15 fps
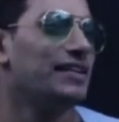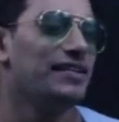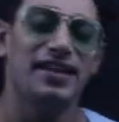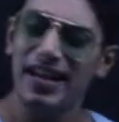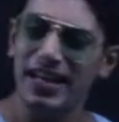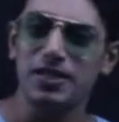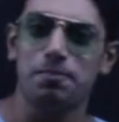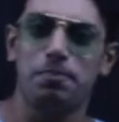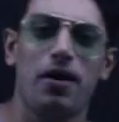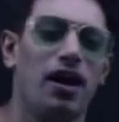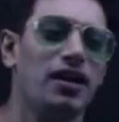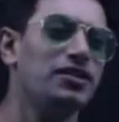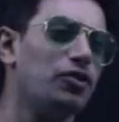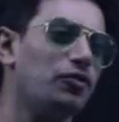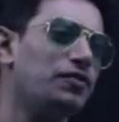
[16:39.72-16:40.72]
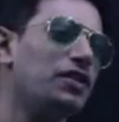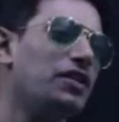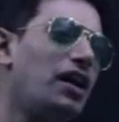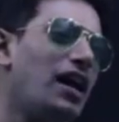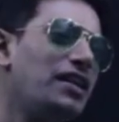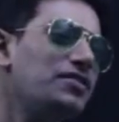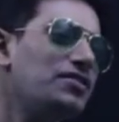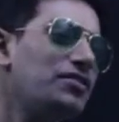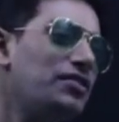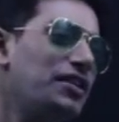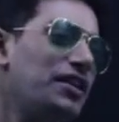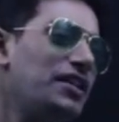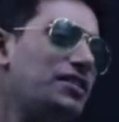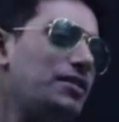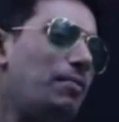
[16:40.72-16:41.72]
The next part of the answer
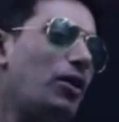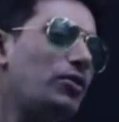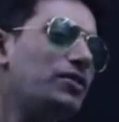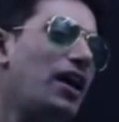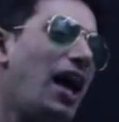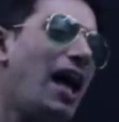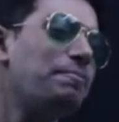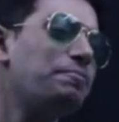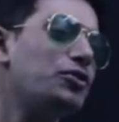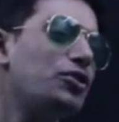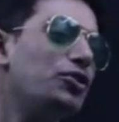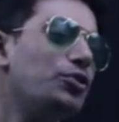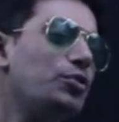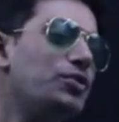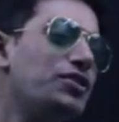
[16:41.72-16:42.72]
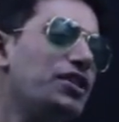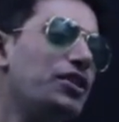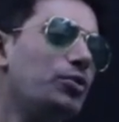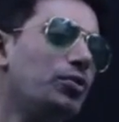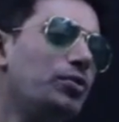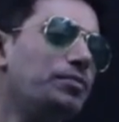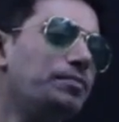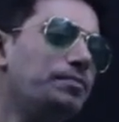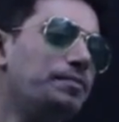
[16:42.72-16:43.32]
is about the absolute zero.